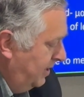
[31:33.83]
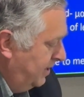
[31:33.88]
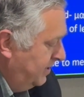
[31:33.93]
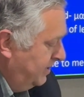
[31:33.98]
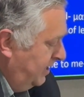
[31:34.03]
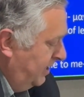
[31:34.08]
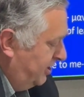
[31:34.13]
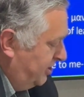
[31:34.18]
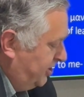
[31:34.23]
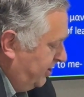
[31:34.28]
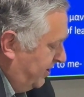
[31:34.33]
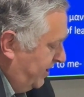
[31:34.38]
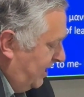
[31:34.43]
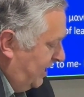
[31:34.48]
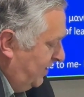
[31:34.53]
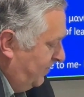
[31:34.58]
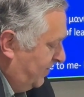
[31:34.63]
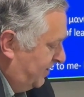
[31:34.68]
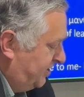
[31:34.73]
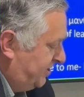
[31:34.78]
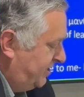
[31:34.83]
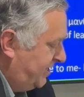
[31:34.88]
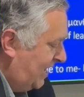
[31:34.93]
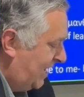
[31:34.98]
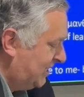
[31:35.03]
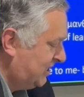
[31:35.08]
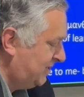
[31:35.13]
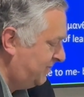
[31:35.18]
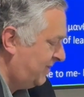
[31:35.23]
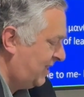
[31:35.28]
Neither shall anyone
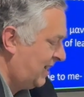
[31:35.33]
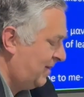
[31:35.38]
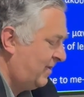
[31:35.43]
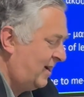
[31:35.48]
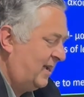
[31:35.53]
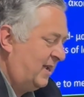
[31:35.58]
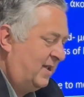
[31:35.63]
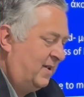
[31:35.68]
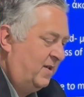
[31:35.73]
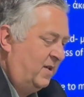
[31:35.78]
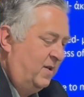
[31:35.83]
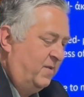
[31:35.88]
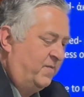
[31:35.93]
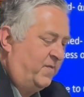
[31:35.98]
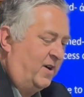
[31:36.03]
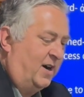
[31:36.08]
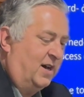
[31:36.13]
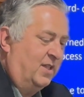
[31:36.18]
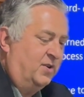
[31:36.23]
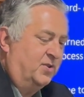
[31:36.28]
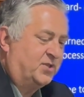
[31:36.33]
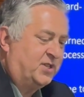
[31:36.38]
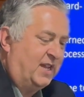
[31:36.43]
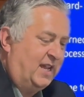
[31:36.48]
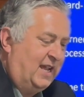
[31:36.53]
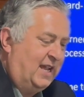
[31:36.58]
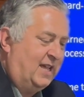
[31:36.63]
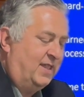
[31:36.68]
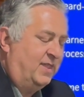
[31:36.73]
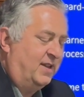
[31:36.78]
snatch them out of my Father's
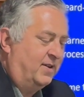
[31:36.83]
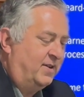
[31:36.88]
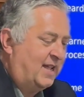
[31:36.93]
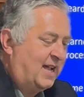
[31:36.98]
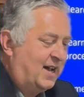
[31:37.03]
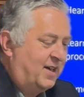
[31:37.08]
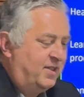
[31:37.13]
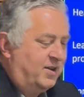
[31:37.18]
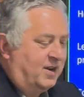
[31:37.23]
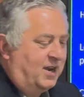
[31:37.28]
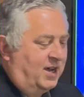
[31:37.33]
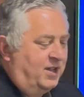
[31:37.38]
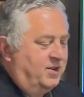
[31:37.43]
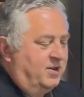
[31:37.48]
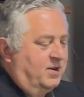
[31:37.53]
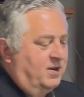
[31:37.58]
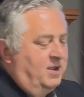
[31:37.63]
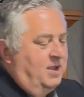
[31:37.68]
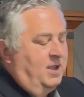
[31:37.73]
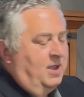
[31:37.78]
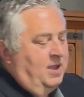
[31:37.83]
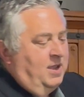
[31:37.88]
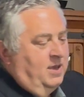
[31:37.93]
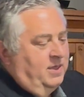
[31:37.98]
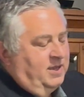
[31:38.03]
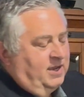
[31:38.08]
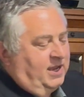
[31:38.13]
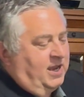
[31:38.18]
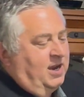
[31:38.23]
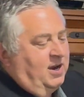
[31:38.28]
hand. They're under
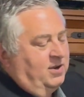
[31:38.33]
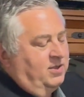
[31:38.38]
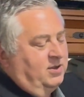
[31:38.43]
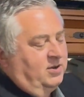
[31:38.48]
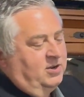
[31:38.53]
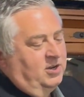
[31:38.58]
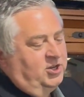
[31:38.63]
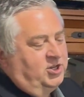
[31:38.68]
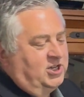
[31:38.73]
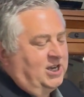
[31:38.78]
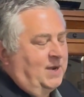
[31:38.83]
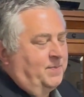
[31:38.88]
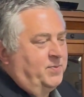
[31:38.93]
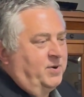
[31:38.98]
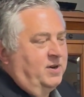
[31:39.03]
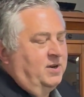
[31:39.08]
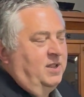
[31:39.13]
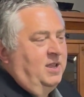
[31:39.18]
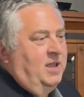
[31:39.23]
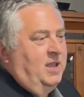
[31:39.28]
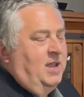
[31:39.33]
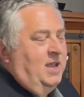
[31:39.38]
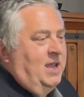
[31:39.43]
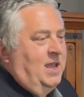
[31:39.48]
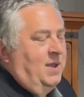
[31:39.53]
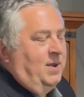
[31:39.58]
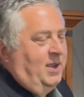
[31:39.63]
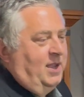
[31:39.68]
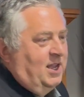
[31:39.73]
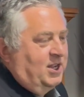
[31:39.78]
the care of the good shepherd.
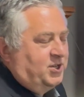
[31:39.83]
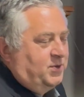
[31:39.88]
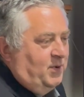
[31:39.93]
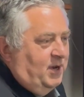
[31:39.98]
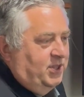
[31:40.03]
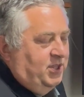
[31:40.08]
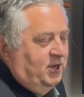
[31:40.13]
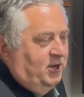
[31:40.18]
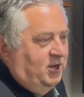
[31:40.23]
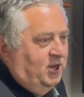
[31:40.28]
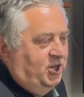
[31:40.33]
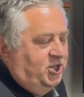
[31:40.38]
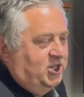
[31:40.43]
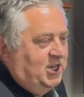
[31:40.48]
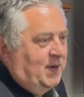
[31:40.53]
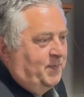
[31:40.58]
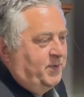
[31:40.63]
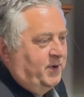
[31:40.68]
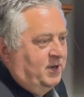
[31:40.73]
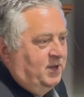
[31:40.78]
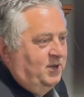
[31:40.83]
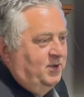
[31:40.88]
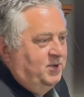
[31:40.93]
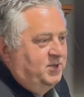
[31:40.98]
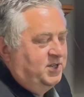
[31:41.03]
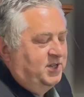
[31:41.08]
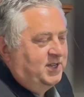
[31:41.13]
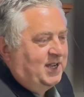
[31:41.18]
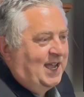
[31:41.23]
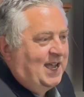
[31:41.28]
And guess what? The good shepherd
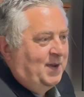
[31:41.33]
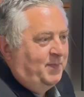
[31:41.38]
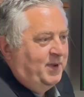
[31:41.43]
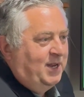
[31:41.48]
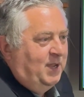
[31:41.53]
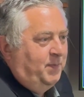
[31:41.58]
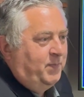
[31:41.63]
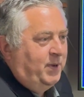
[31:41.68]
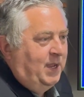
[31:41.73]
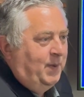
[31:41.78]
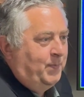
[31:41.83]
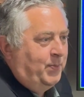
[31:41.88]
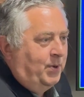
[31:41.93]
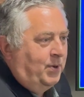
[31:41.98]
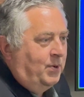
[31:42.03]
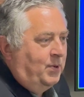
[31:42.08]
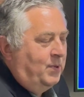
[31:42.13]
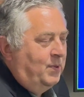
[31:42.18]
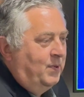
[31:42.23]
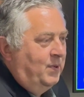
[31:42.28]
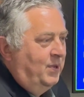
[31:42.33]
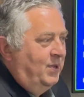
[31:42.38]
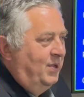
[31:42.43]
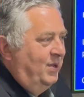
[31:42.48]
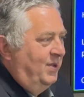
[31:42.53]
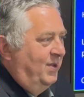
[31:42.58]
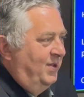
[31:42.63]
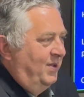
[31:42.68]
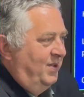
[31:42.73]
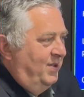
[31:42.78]
loses how many people?
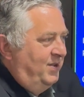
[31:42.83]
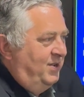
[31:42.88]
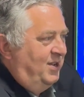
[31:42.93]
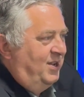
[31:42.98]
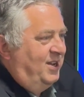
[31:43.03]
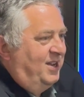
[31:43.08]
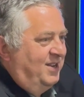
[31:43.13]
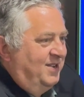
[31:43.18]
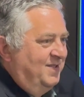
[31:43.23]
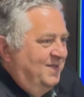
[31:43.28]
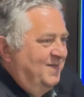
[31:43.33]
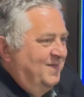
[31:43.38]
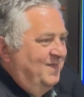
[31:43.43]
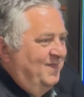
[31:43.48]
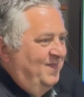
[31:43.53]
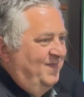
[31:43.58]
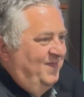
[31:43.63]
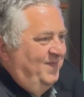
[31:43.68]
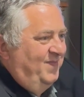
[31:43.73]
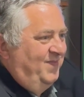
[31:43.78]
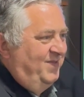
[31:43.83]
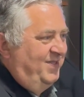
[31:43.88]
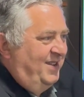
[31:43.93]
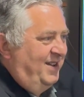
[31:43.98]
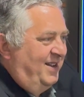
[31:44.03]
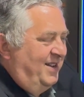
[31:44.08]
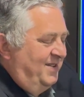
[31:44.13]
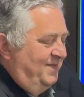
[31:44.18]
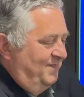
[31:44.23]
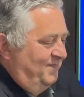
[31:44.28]
None.
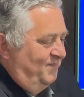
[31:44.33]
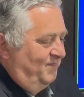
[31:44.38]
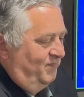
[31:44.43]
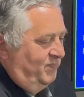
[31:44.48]
None.